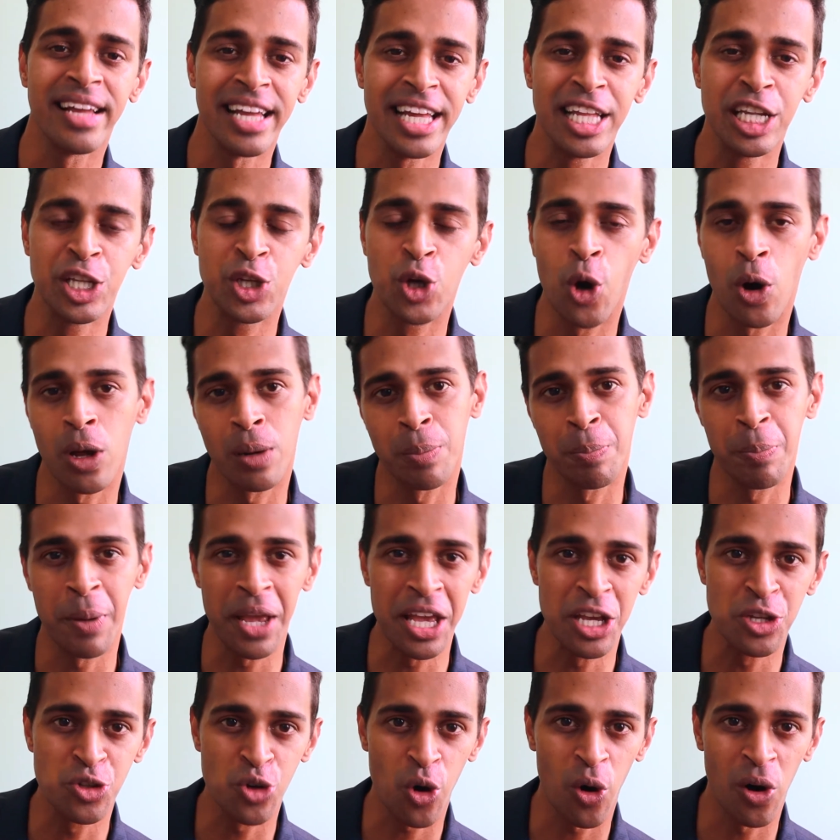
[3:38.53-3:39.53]
in your
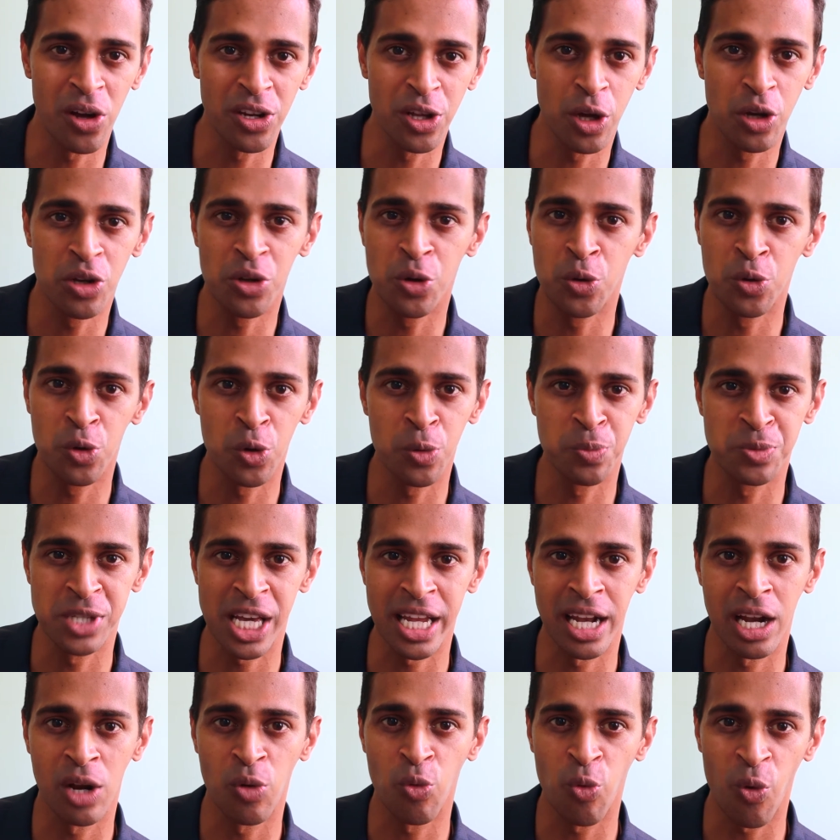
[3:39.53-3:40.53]
page or your YouTube
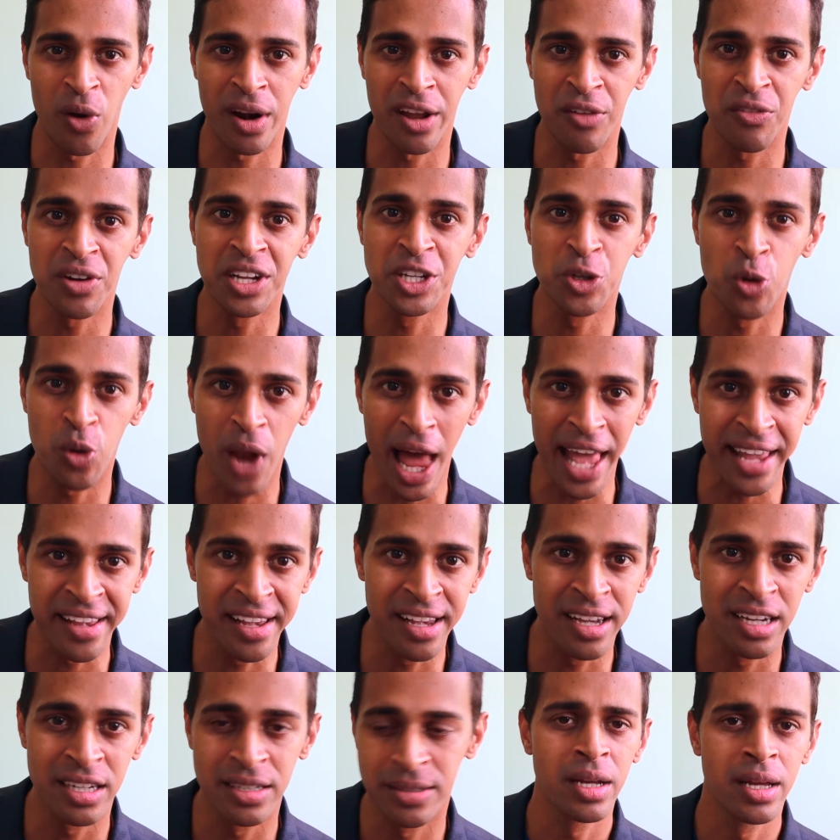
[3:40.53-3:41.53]
channel, whatever you
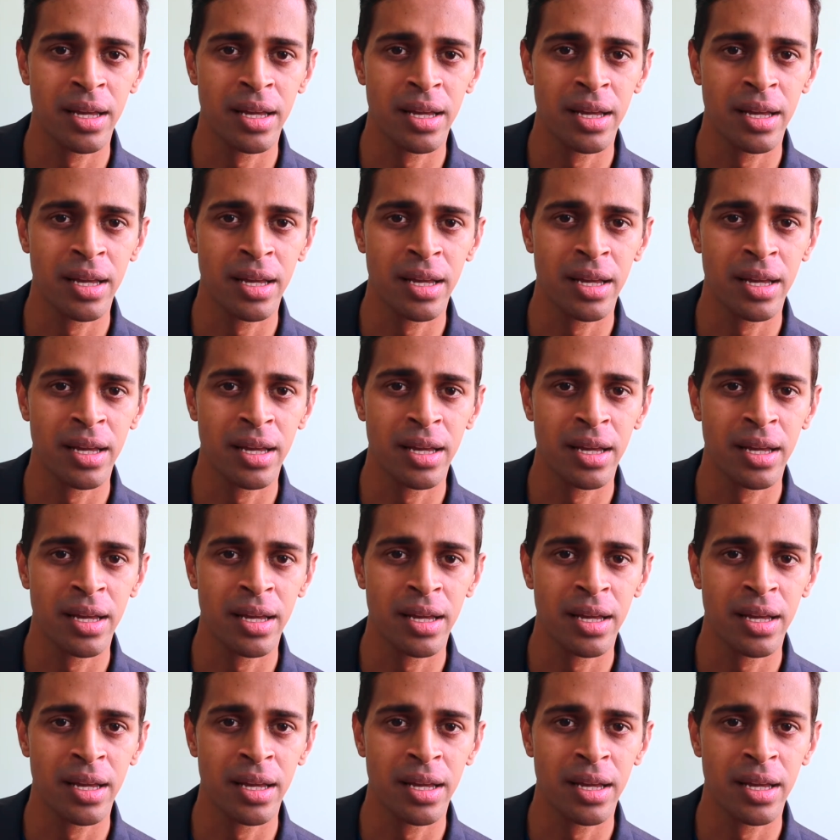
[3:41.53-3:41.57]
like.